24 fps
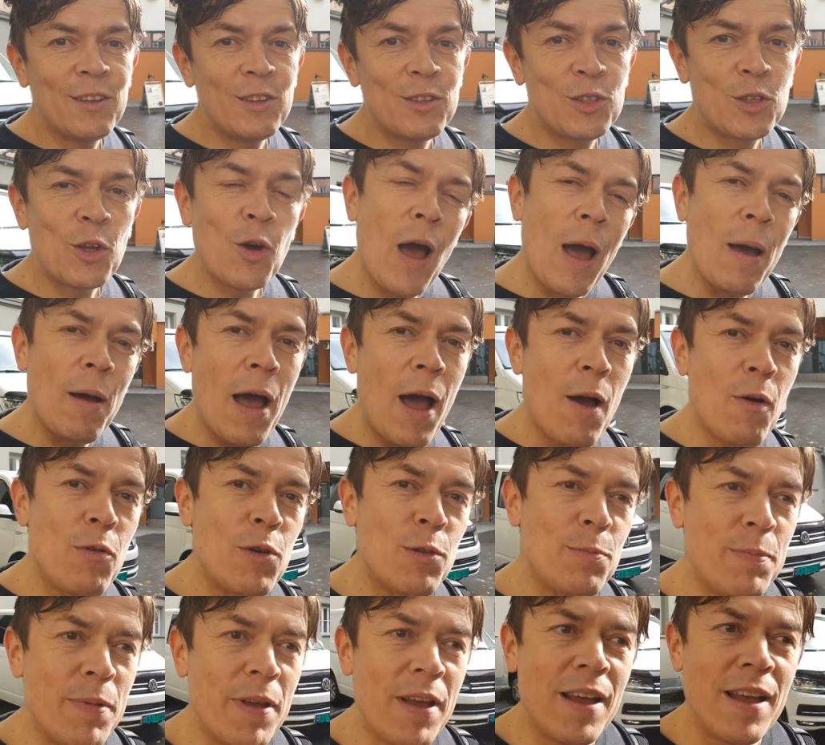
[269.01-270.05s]
So
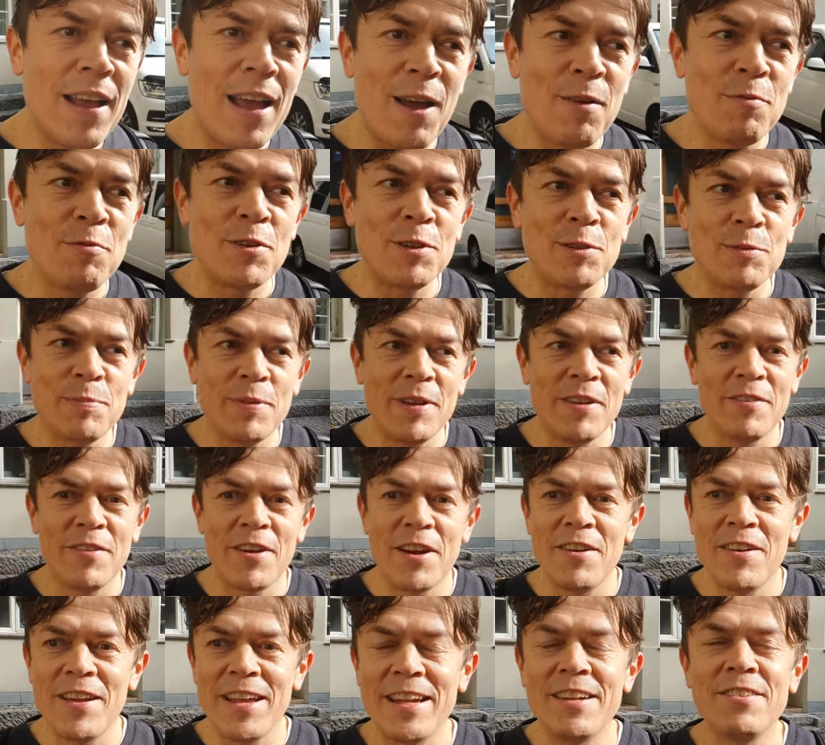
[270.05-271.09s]
I will be
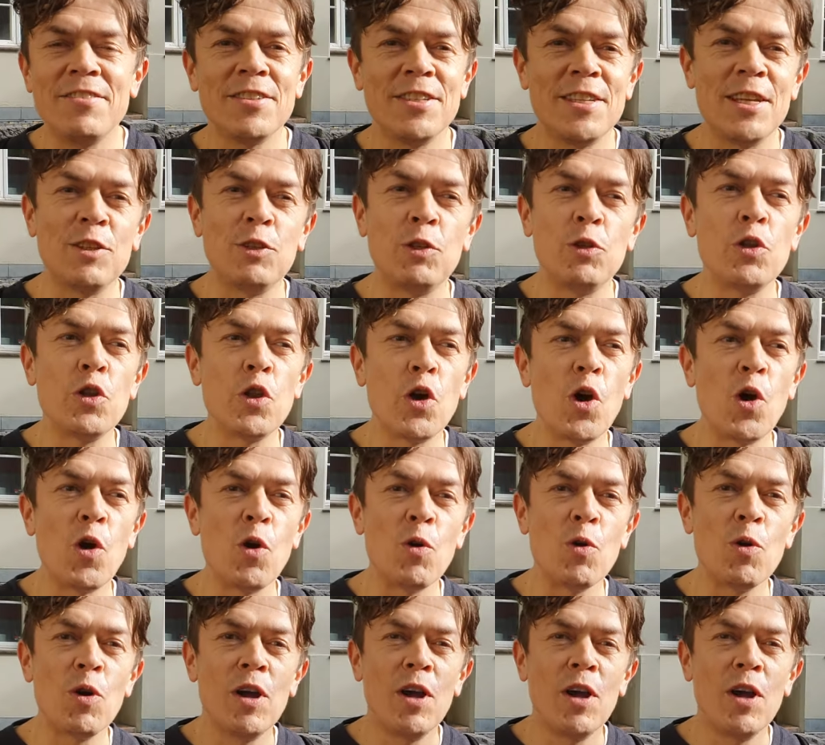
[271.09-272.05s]
very interested to know